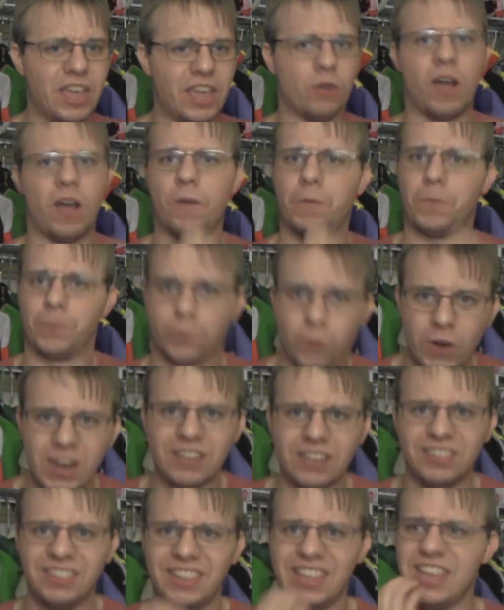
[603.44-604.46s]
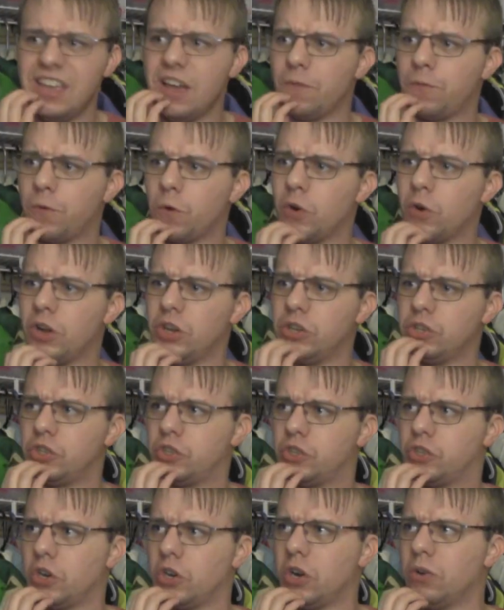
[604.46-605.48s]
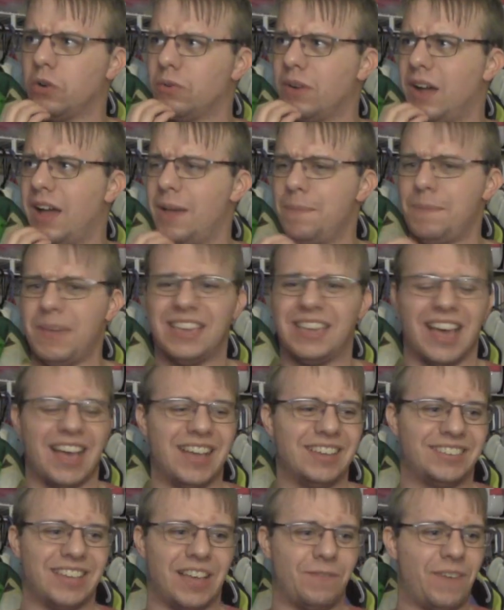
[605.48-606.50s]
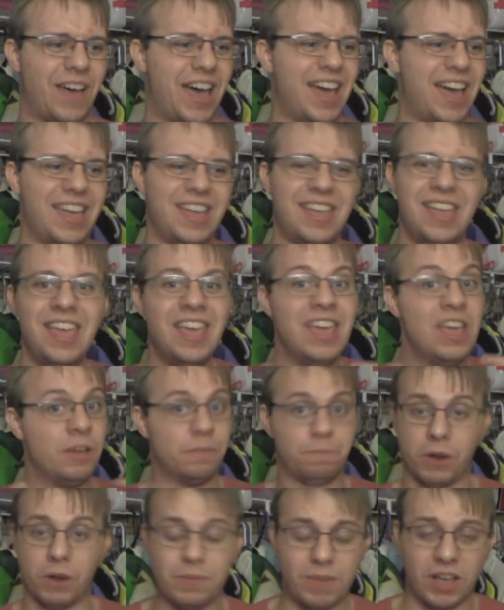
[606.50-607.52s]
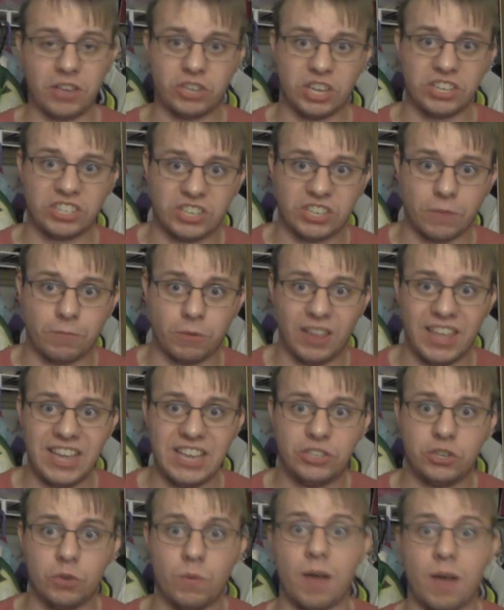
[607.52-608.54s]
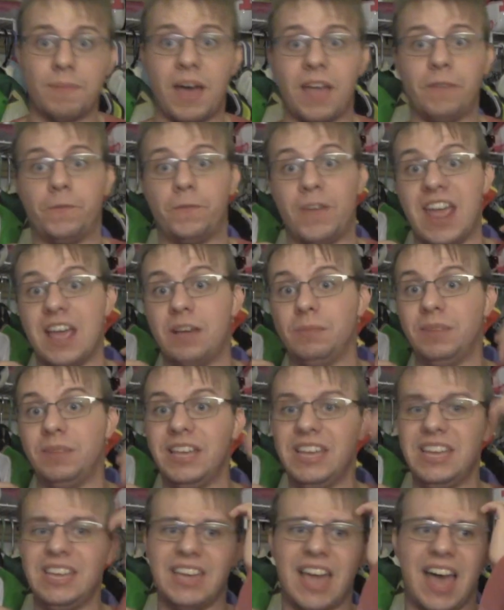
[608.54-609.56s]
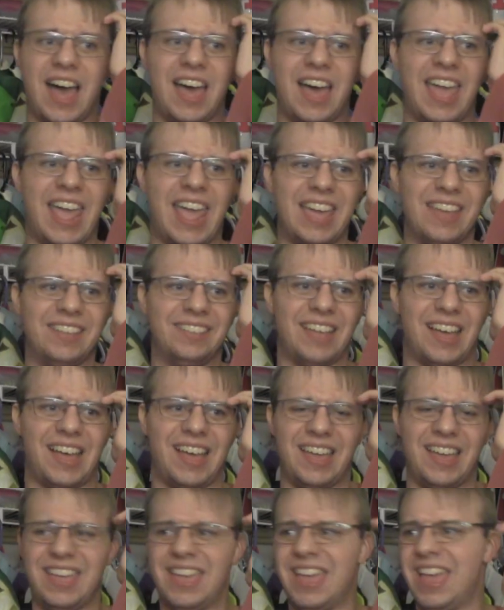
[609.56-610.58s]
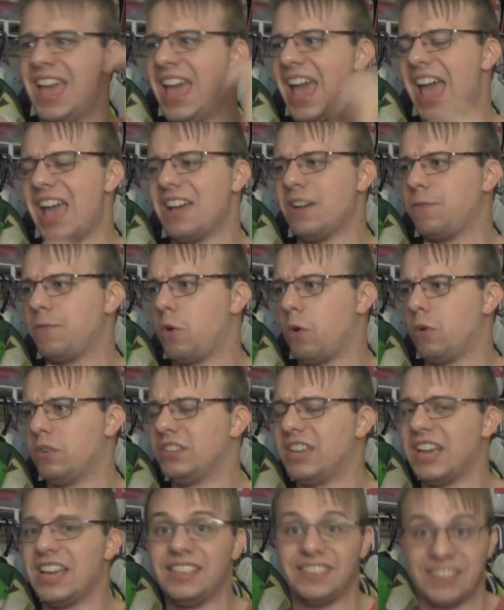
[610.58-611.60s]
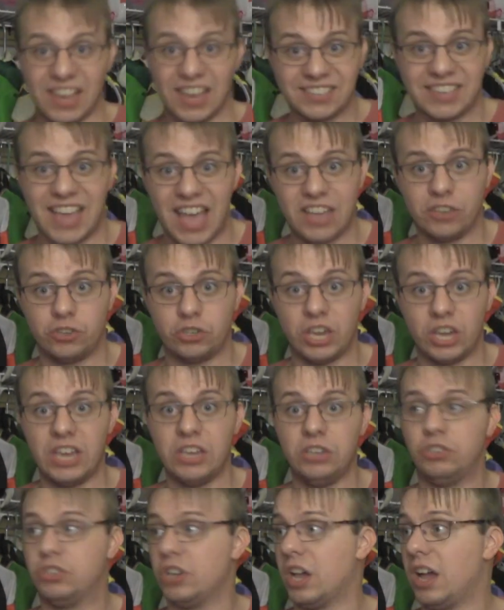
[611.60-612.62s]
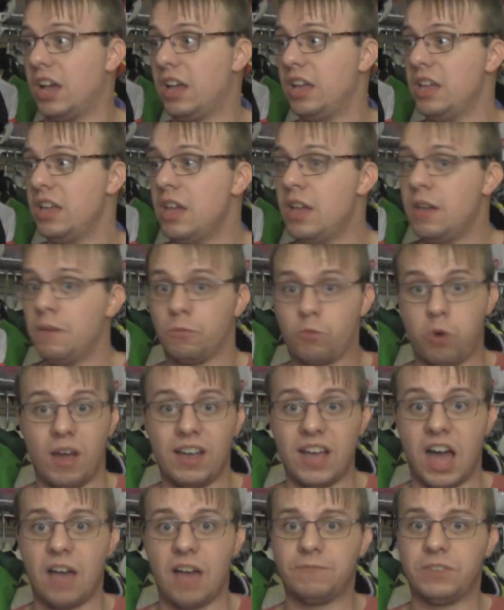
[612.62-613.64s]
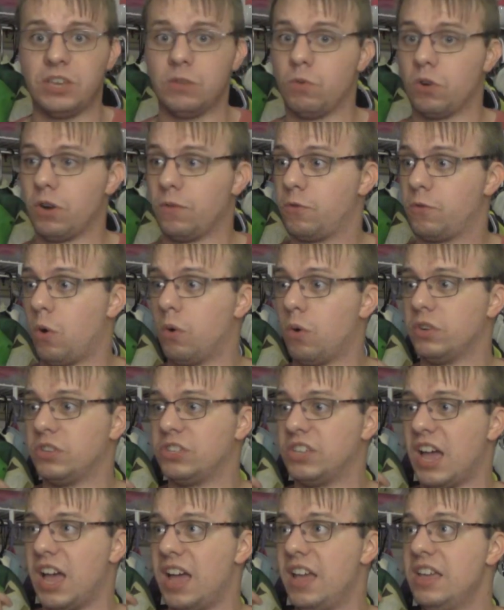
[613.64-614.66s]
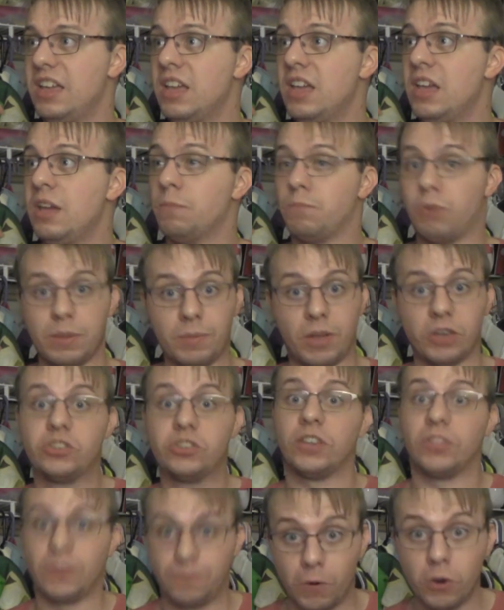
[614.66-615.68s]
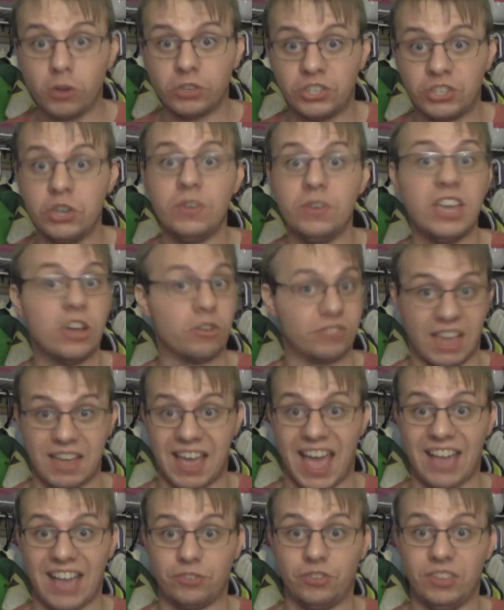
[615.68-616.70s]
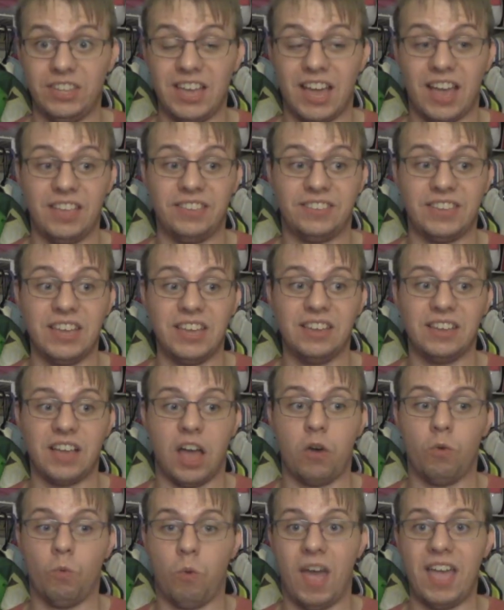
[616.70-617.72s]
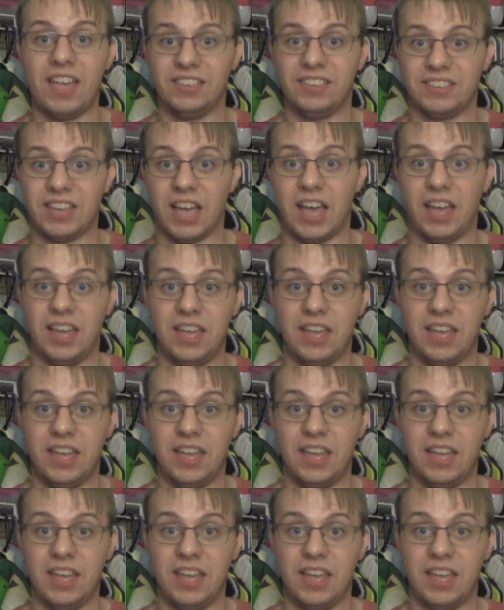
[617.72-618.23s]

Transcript: there frequently for sure because of pretty much uh, stuff relating to uh, my family, uh, and uh, and of course it does kind of change uh, quite often. Where of course uh, pretty much the first two years I actually did went